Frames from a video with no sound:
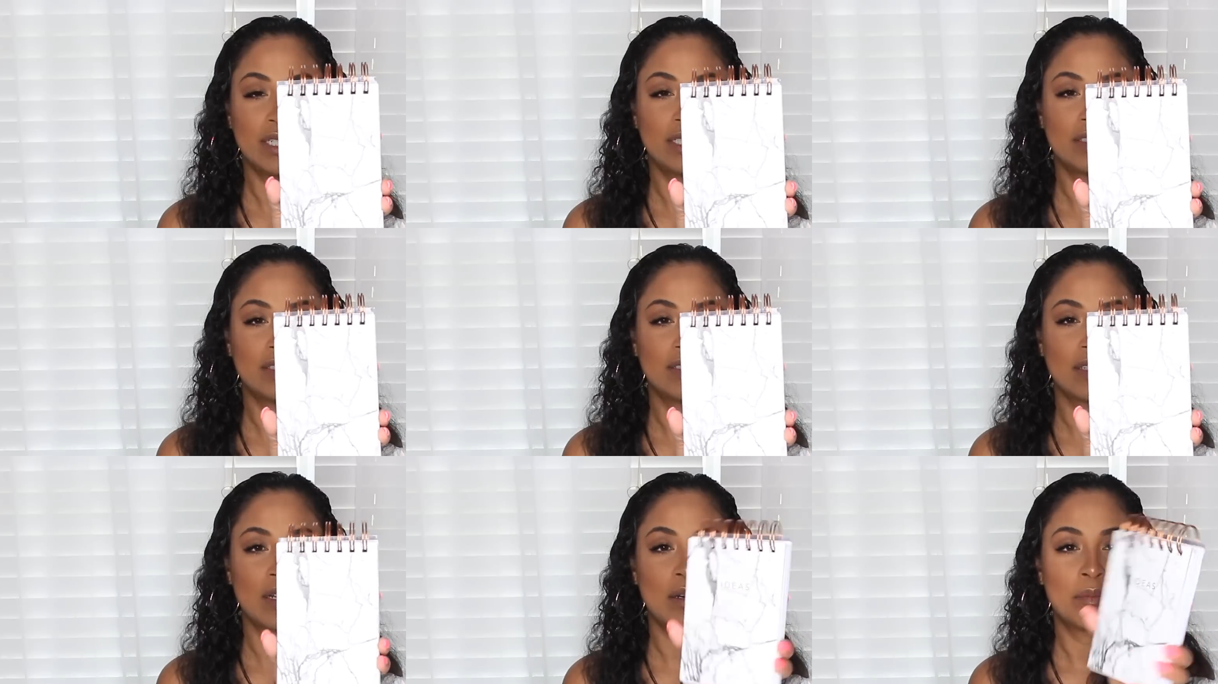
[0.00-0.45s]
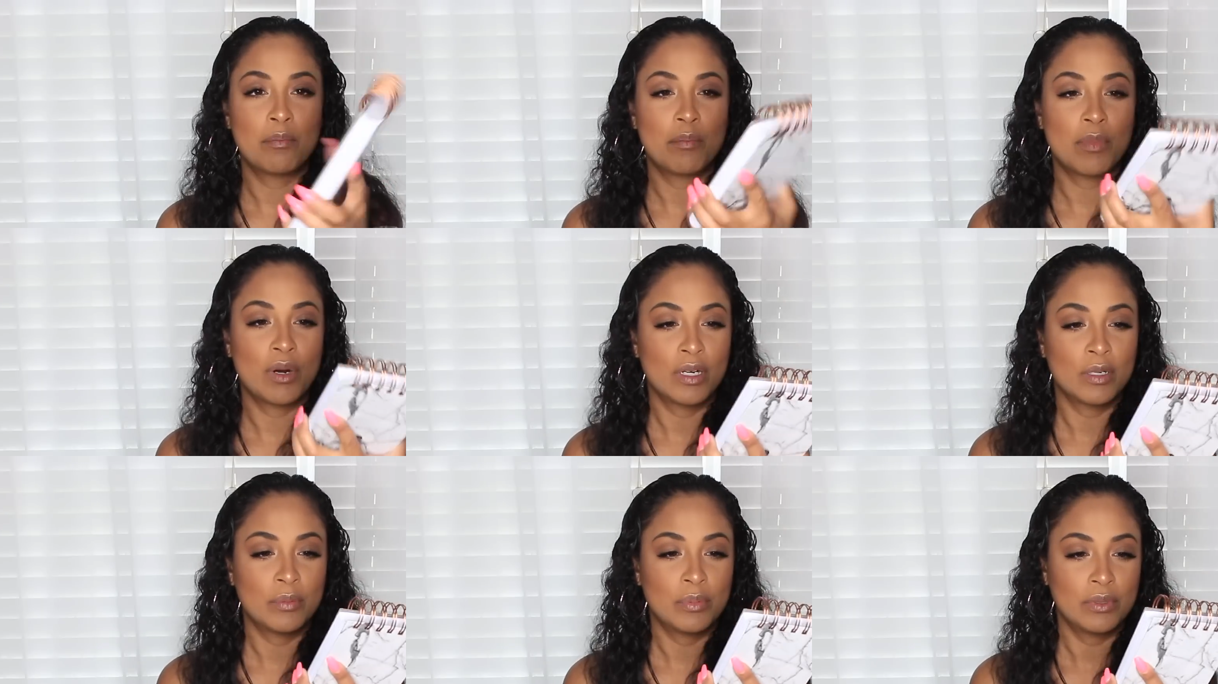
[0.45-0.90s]
It's a
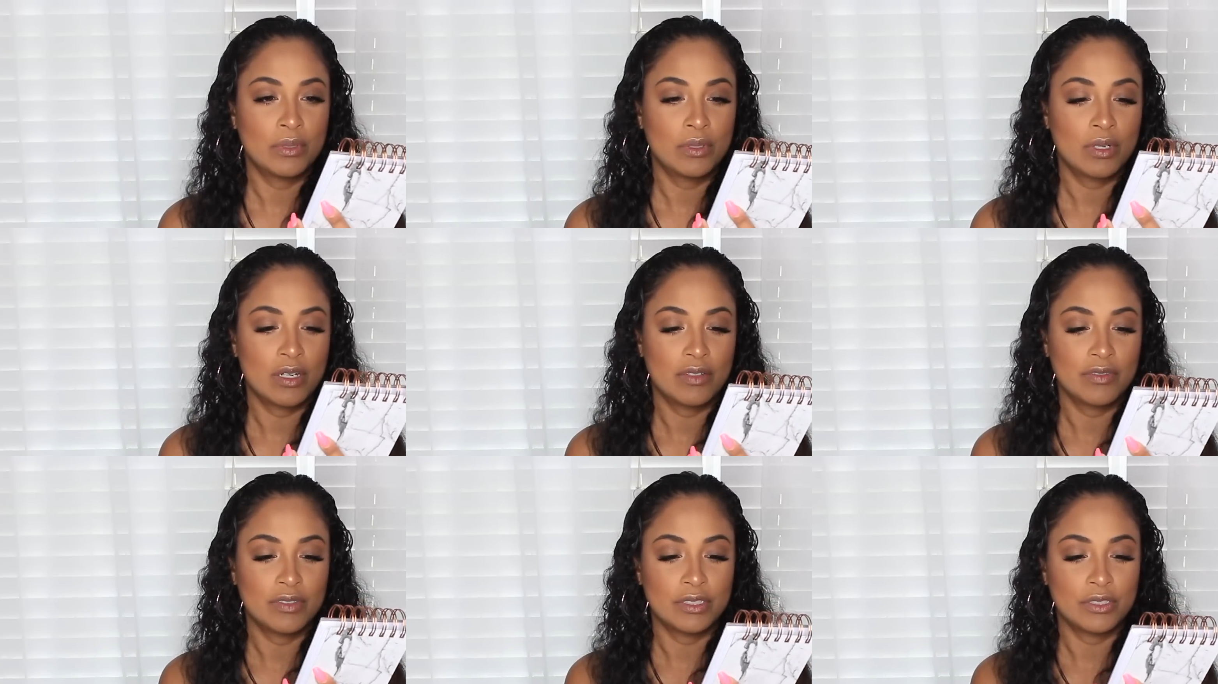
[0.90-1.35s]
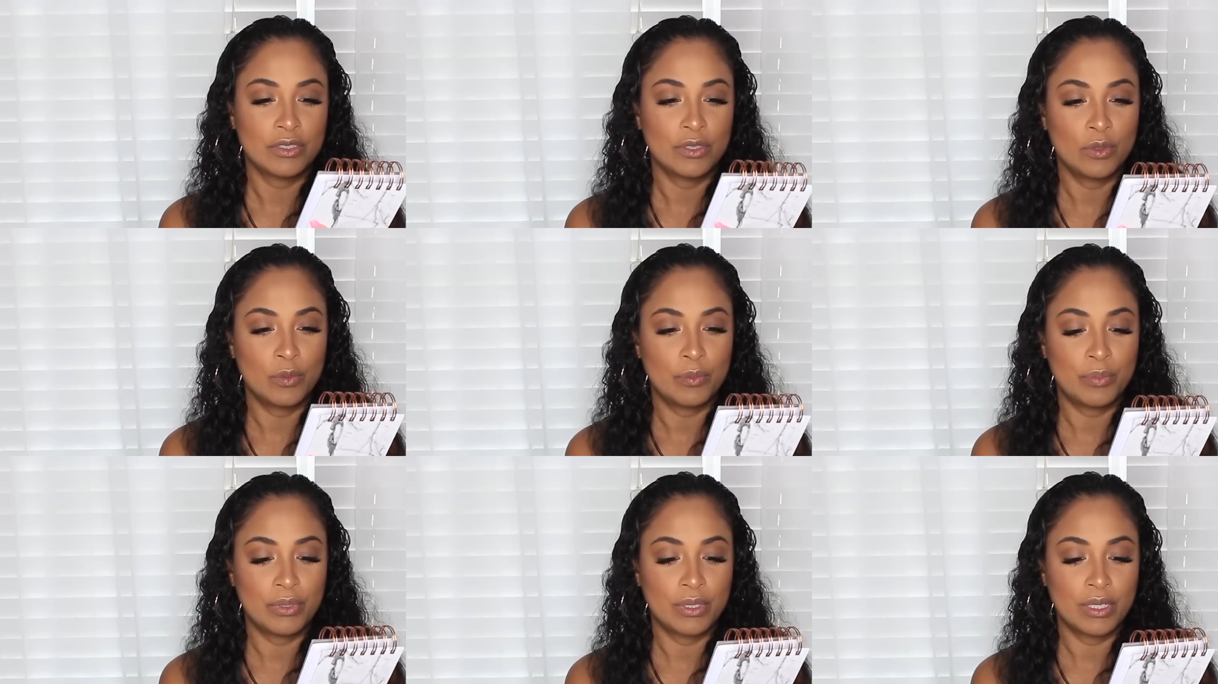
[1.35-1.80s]
marble covered
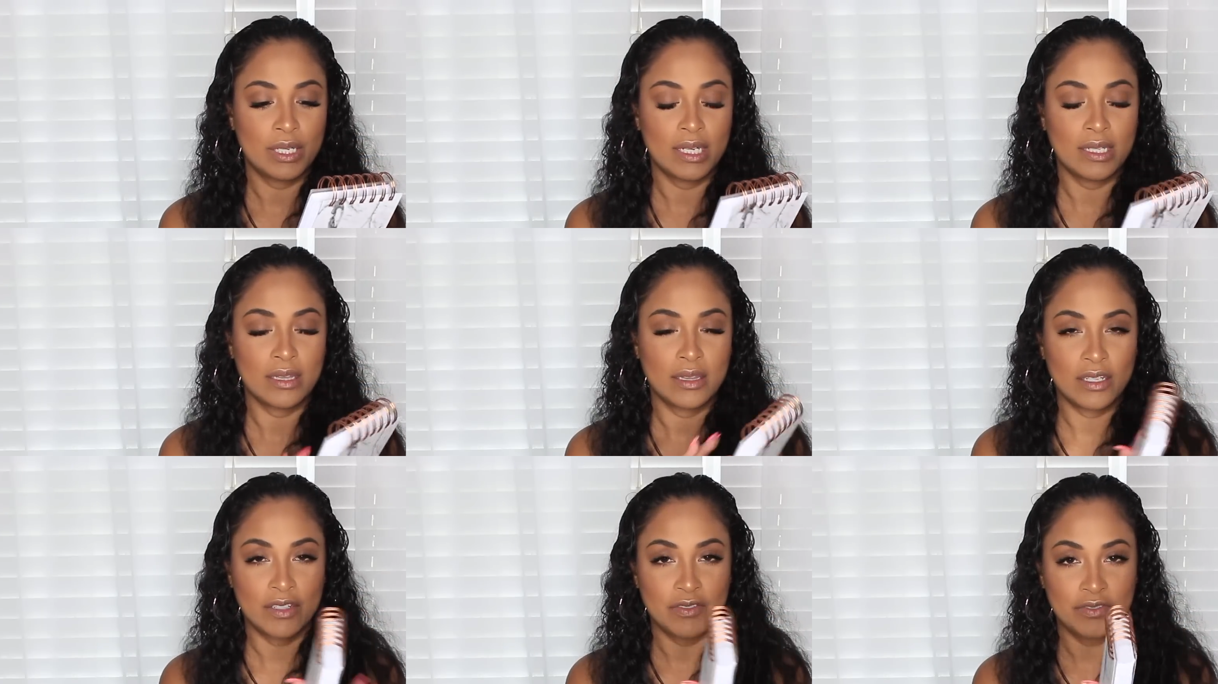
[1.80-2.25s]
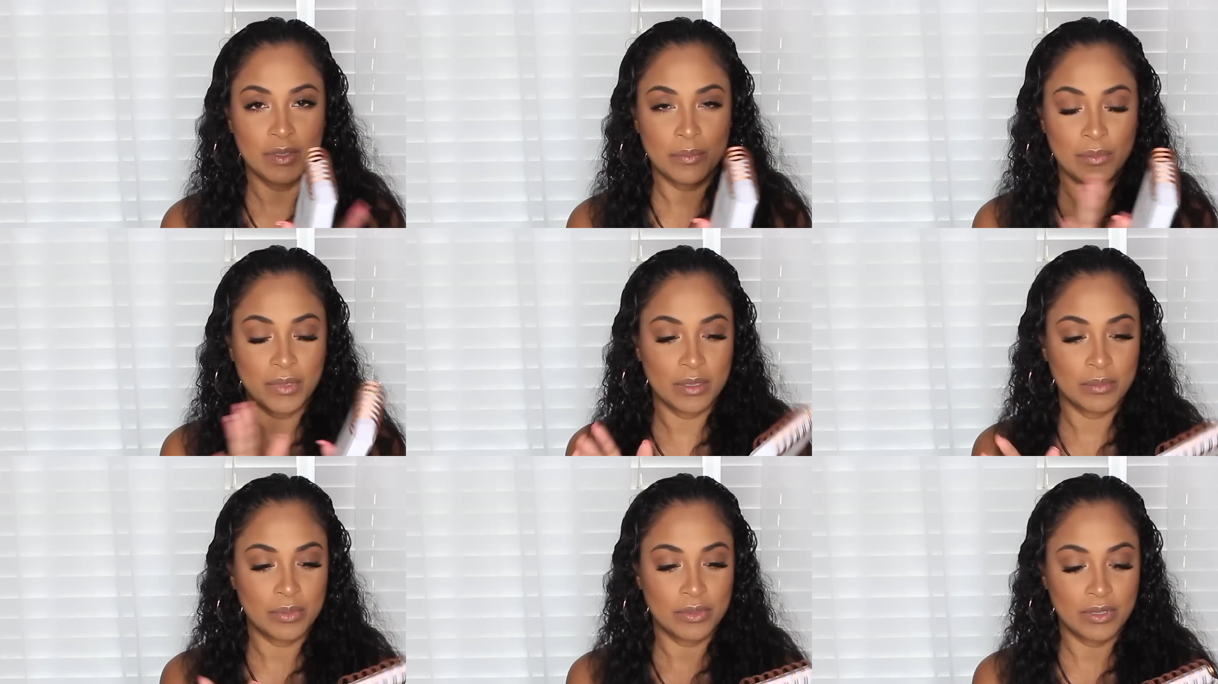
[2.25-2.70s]
notebook. I love the
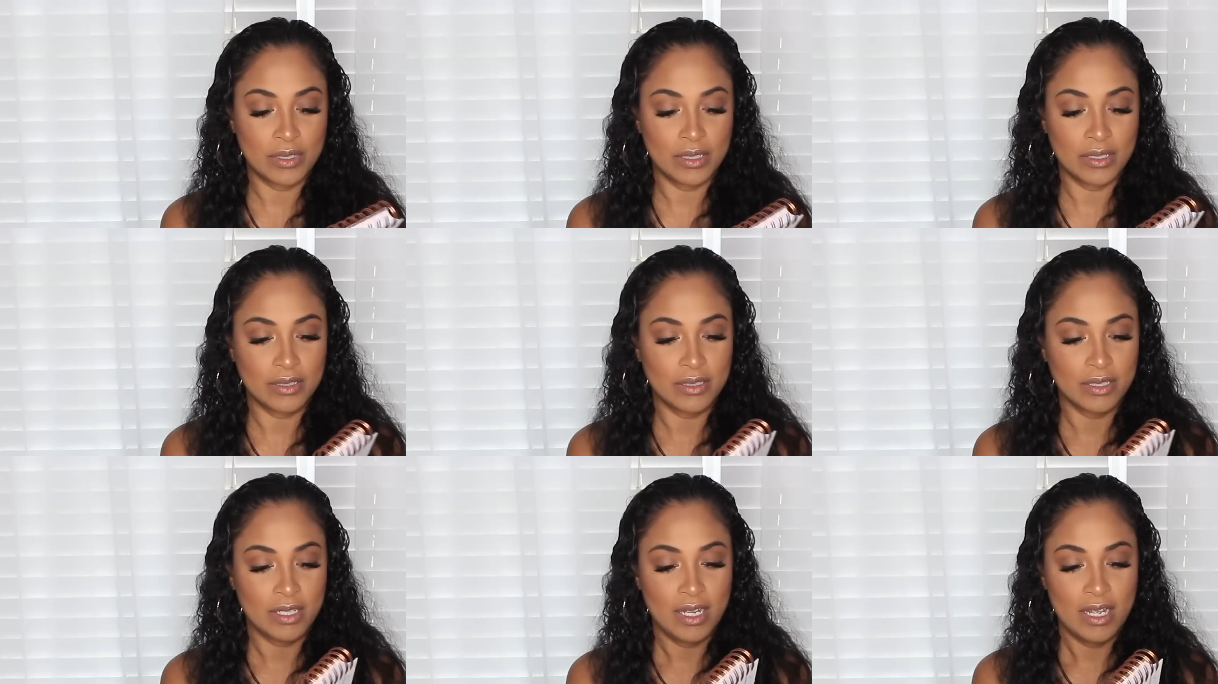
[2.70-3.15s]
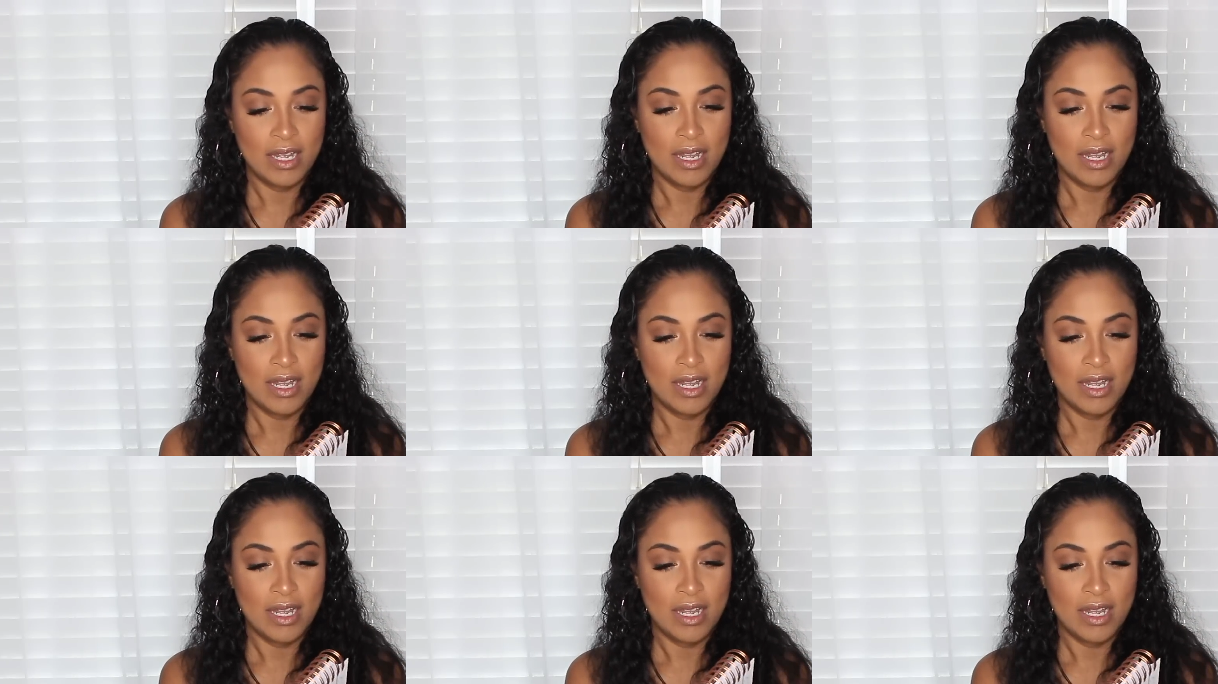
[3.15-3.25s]
marble color,